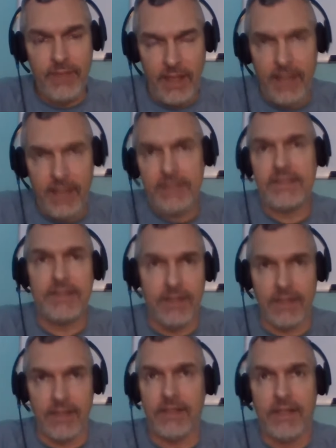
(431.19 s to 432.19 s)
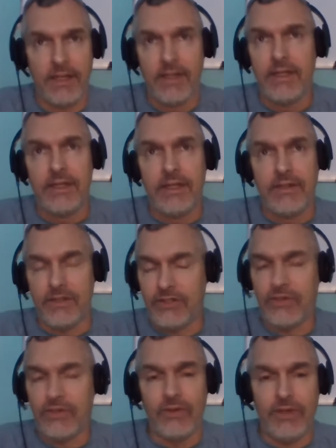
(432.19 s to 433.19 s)
Hence the, the
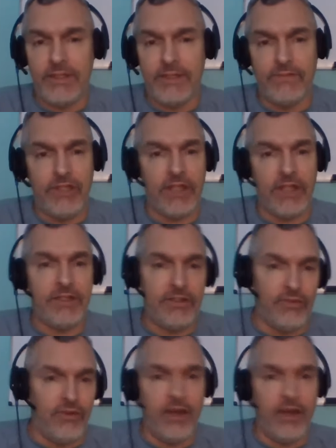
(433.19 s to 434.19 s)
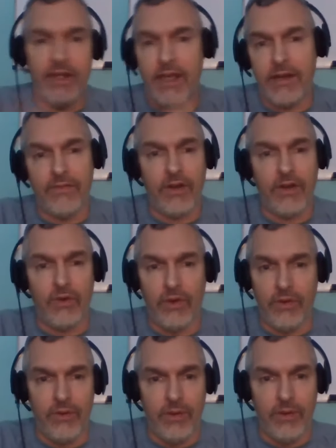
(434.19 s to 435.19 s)
stories of judges running out of a
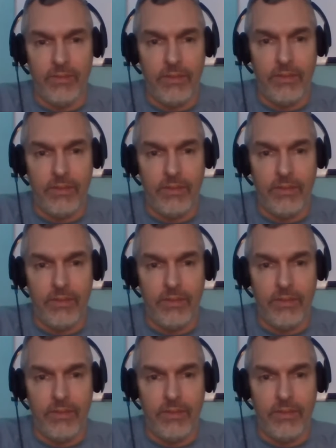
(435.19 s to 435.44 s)
courtroom.